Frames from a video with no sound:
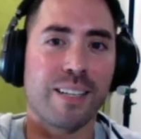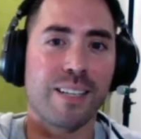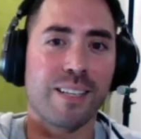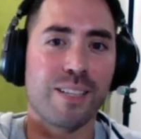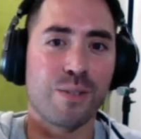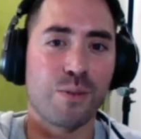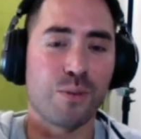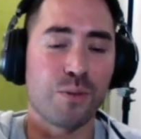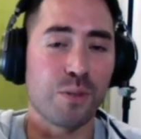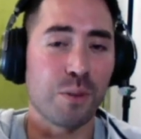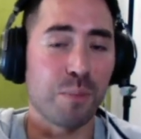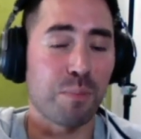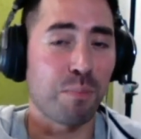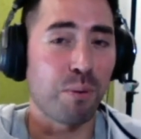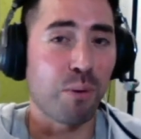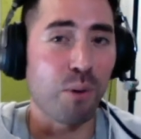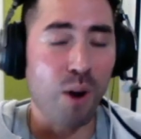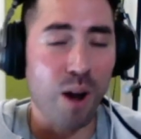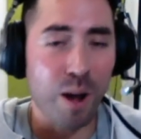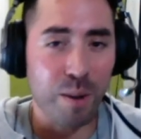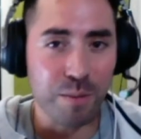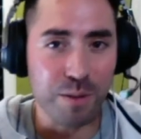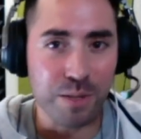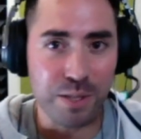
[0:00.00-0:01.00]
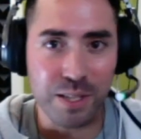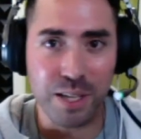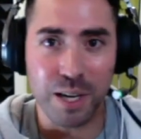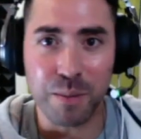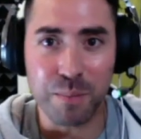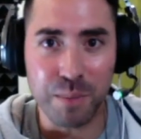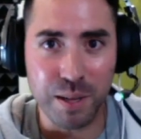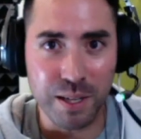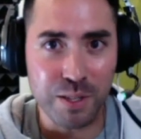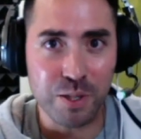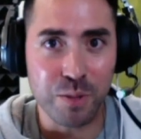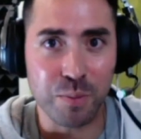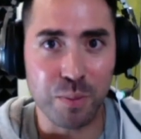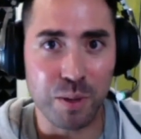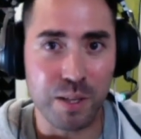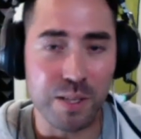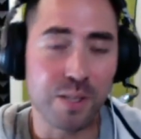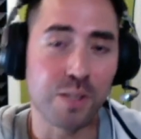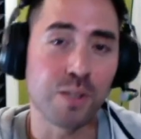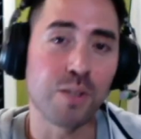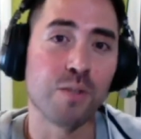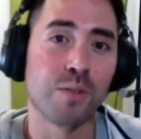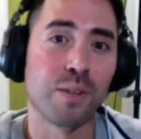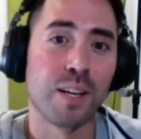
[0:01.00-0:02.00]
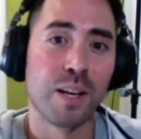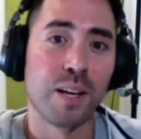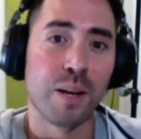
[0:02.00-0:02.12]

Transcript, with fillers: This was a promise that I made to myself